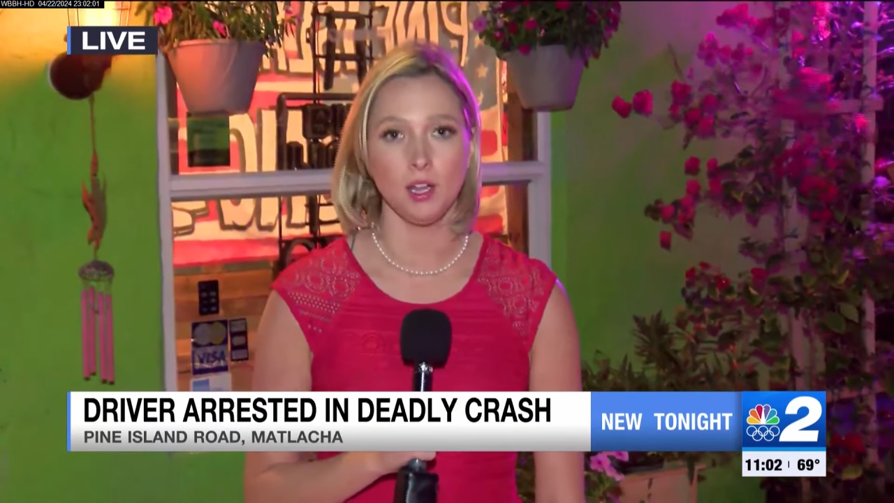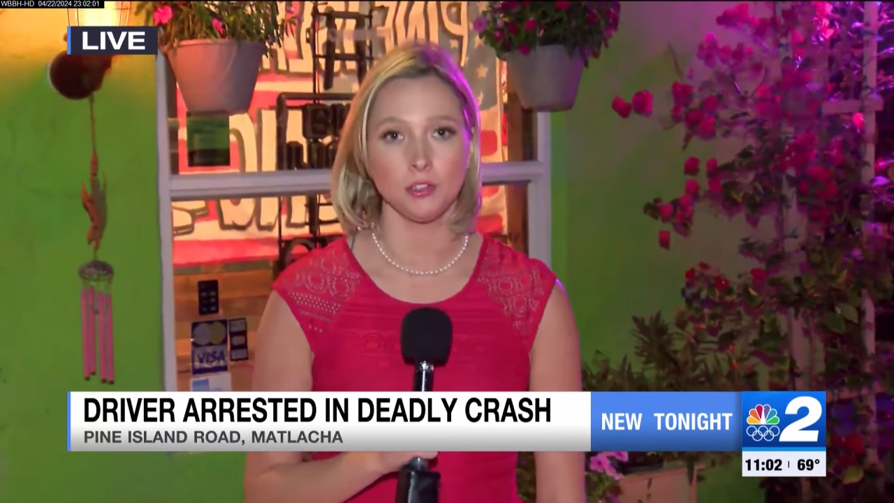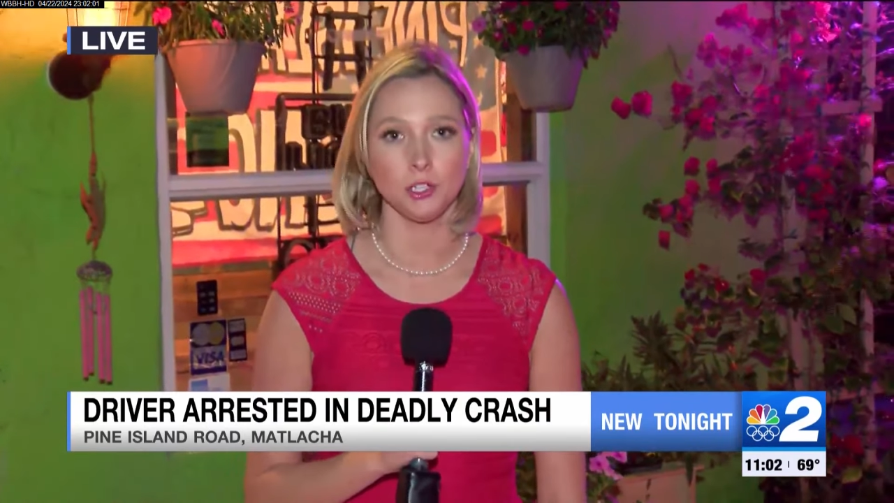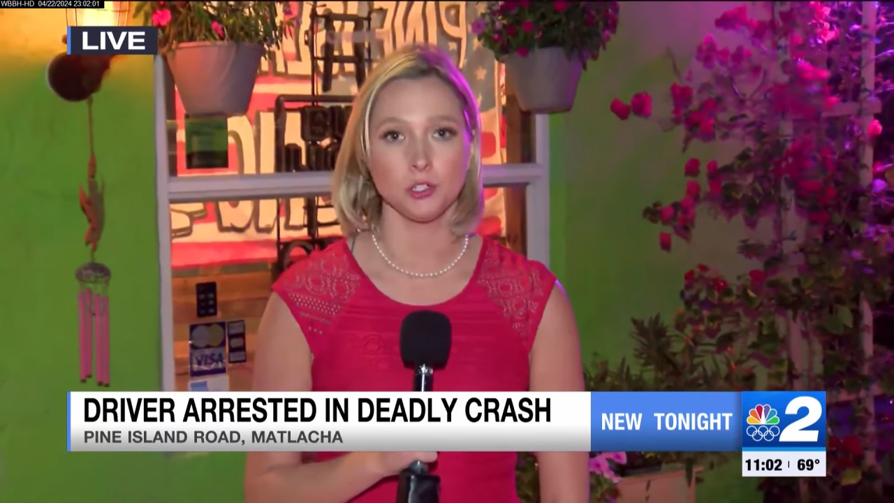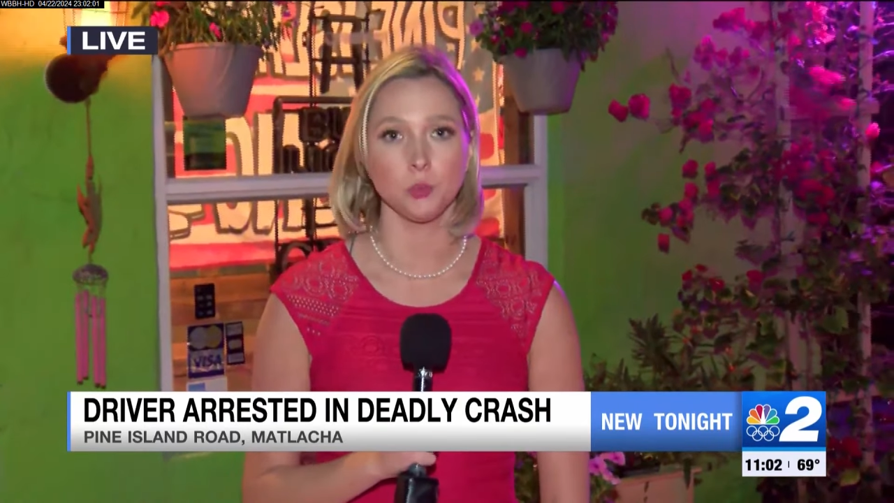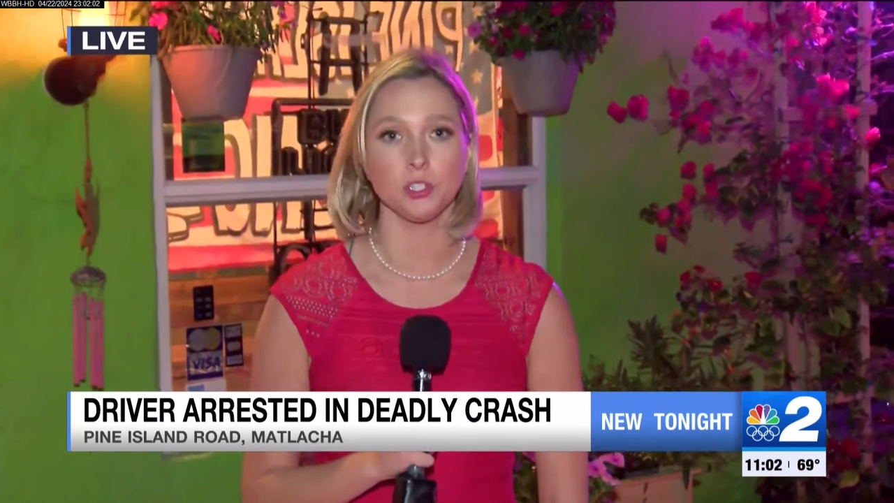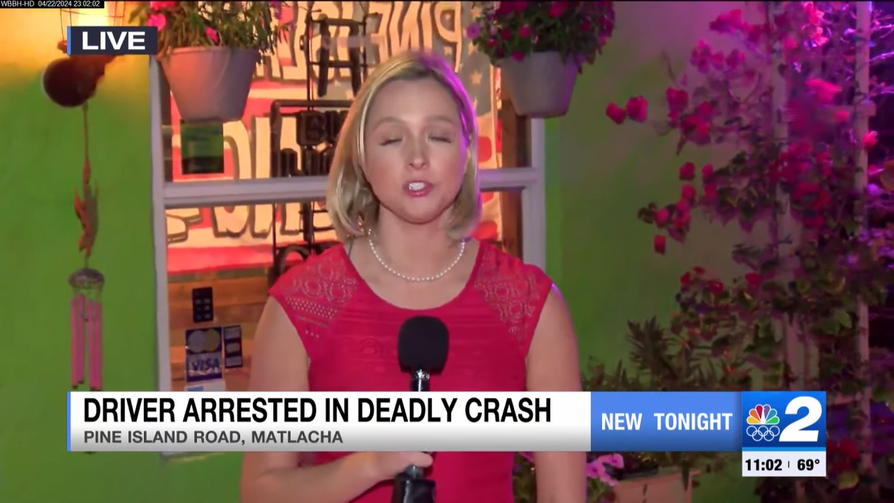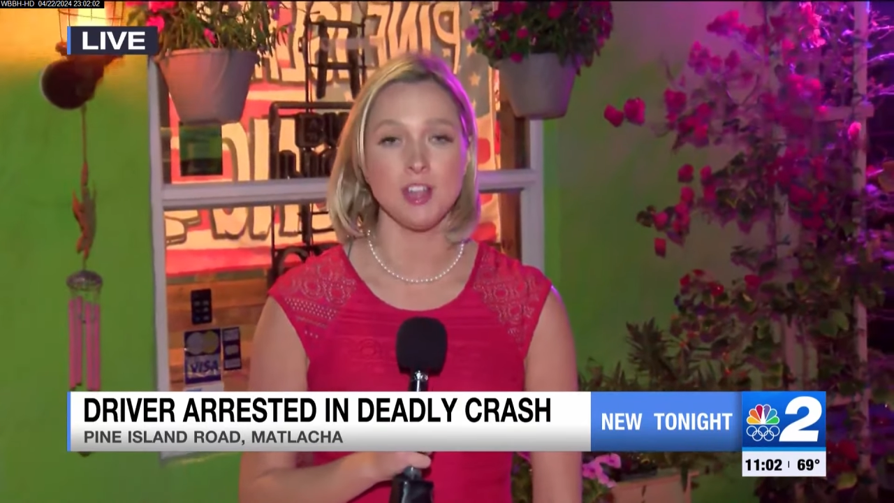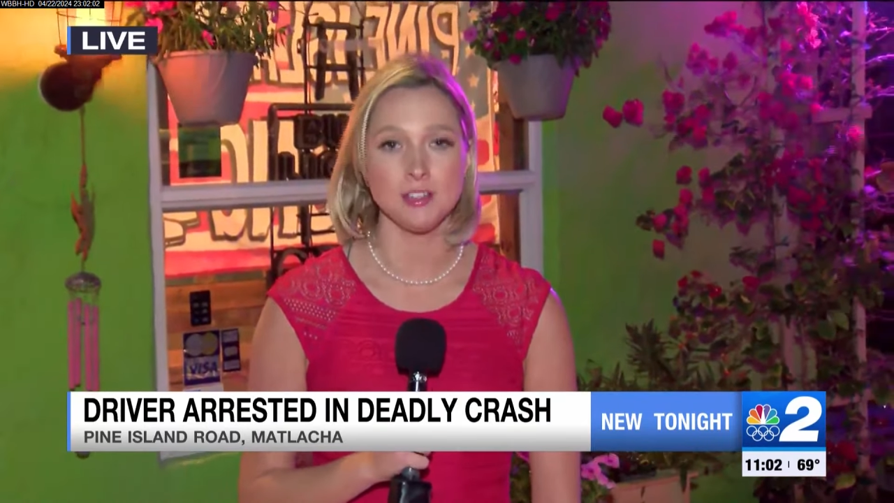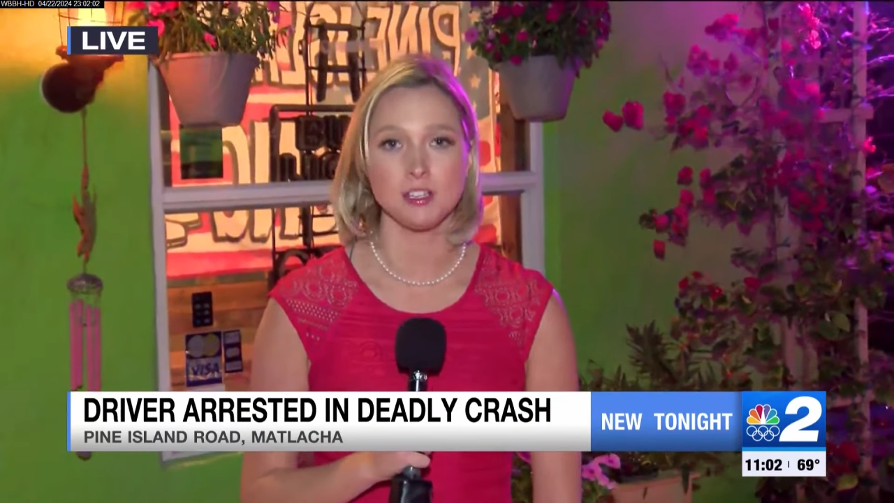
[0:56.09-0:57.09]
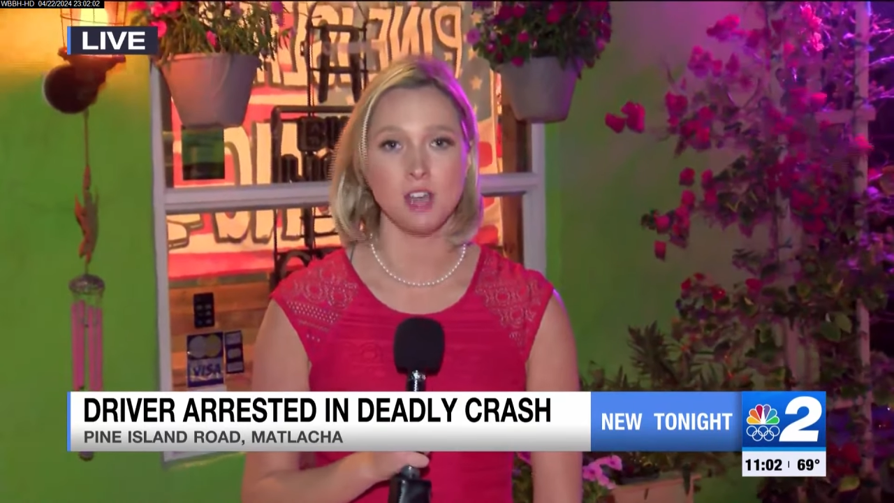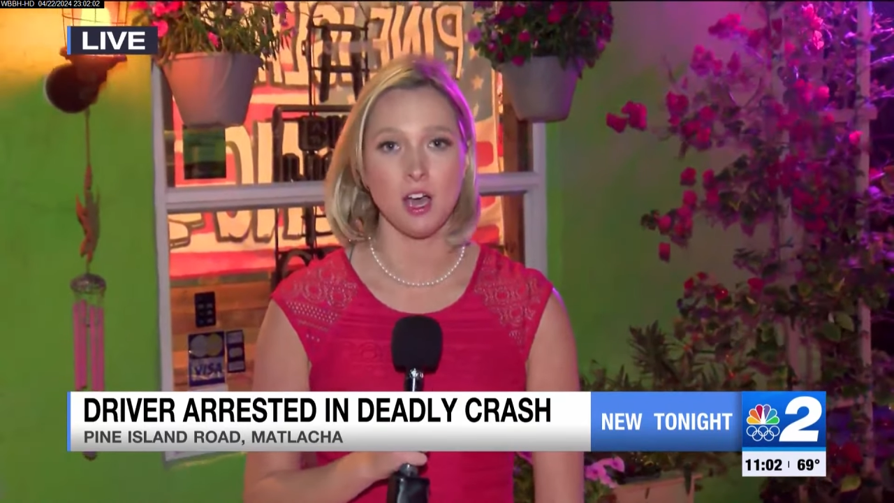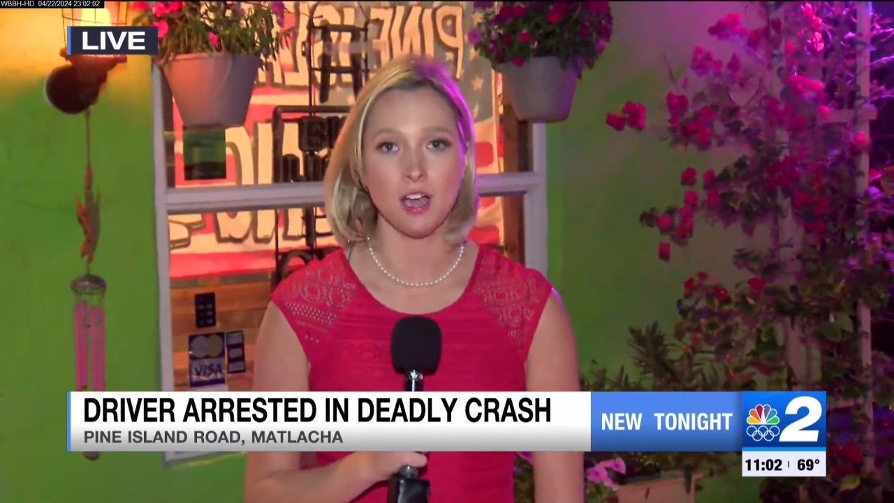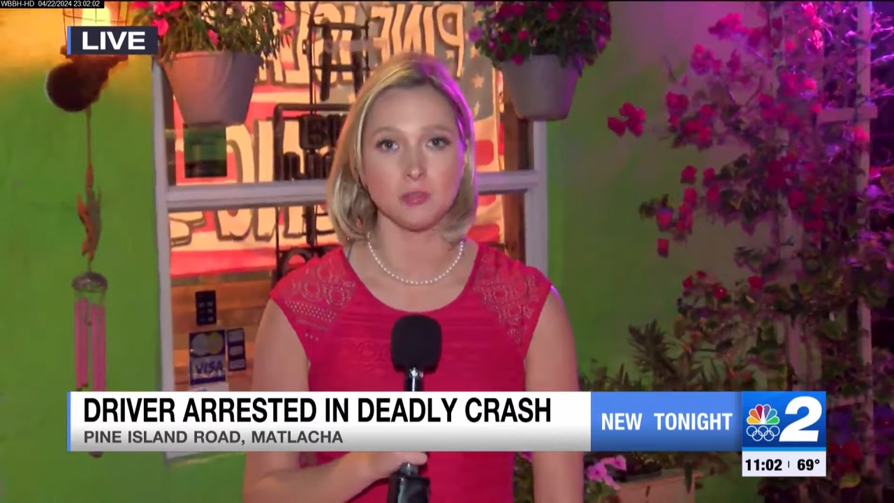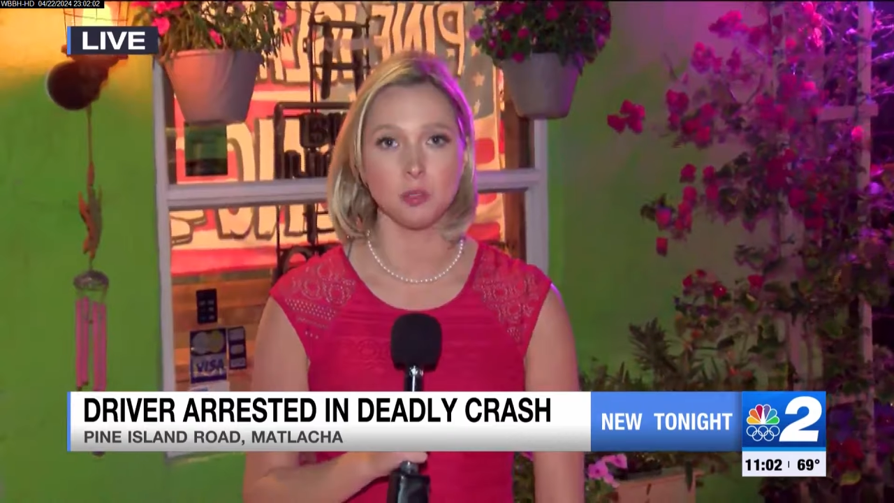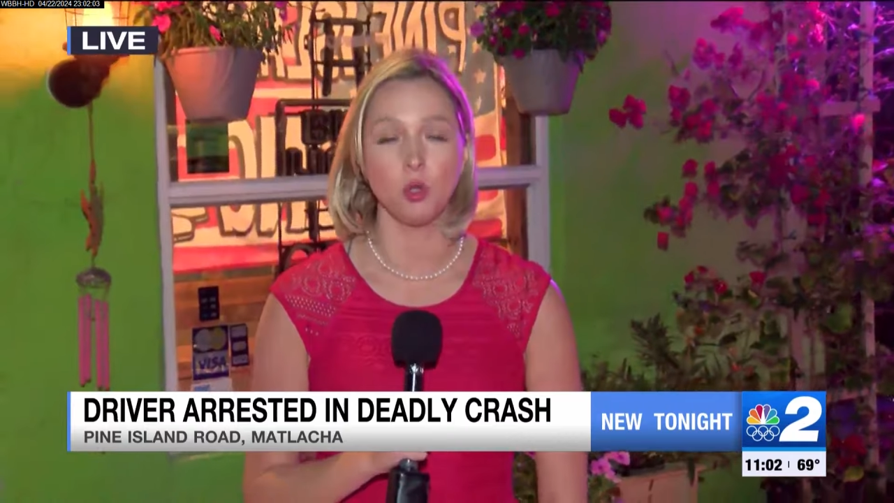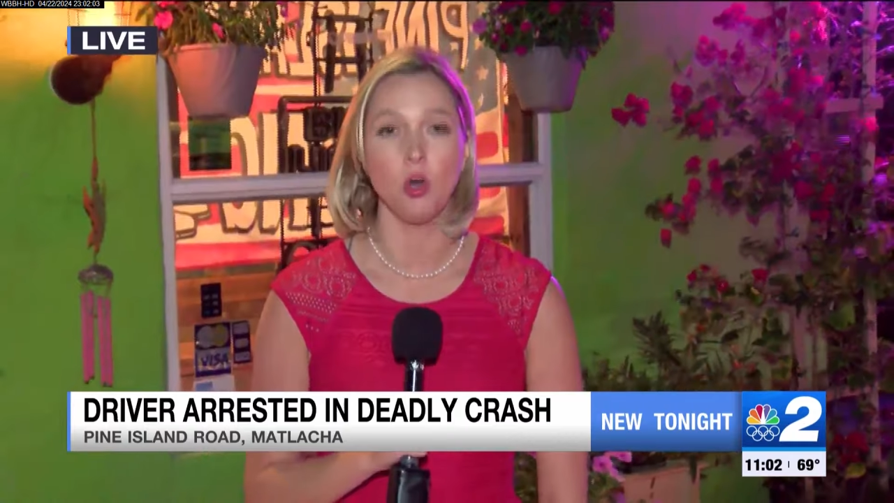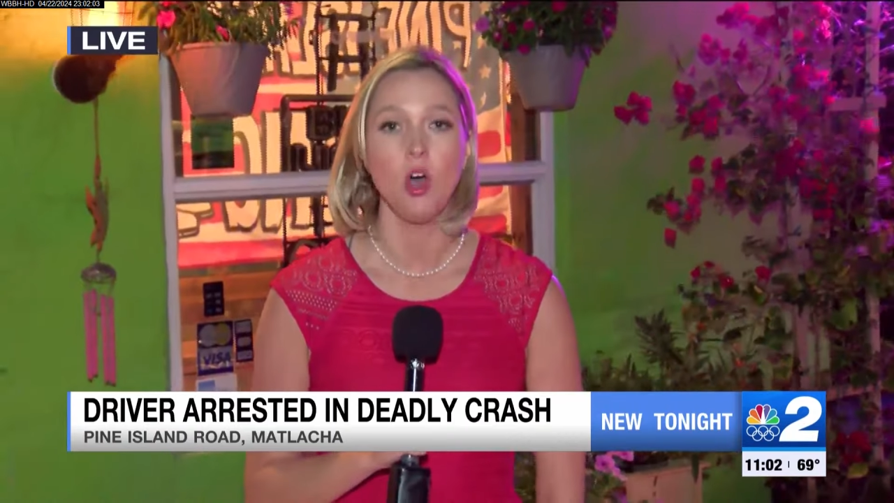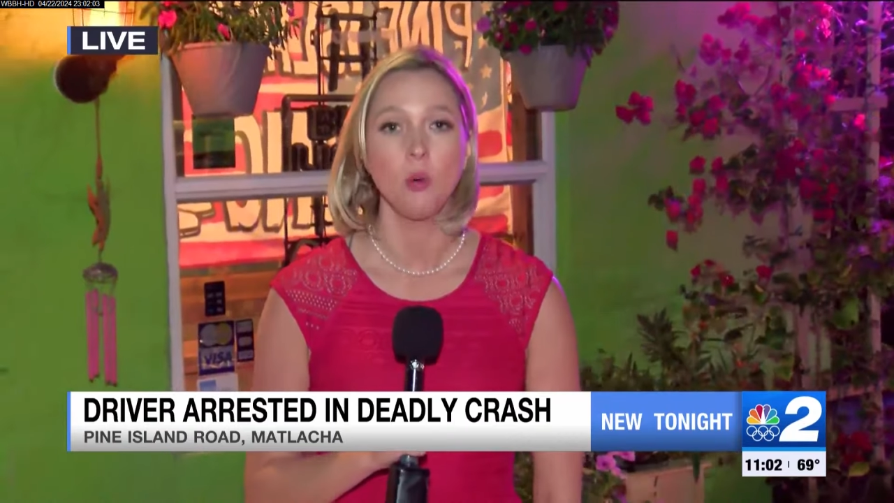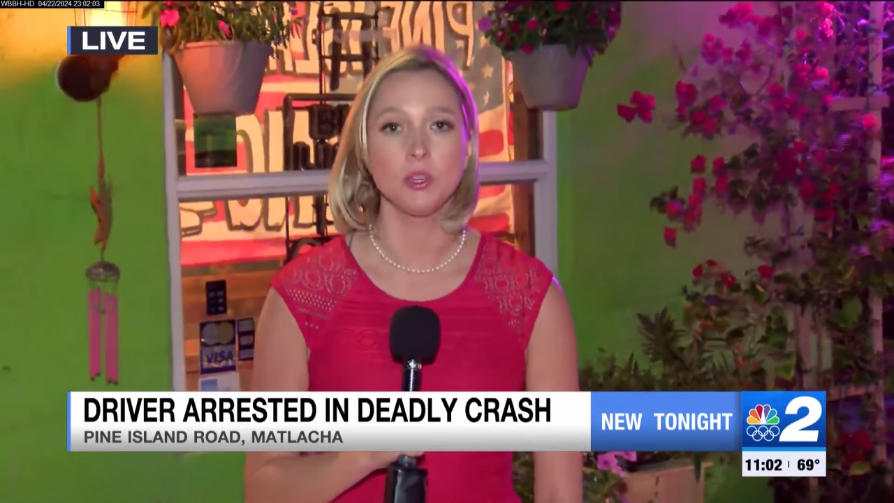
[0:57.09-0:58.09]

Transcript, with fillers: others were sent to the hospital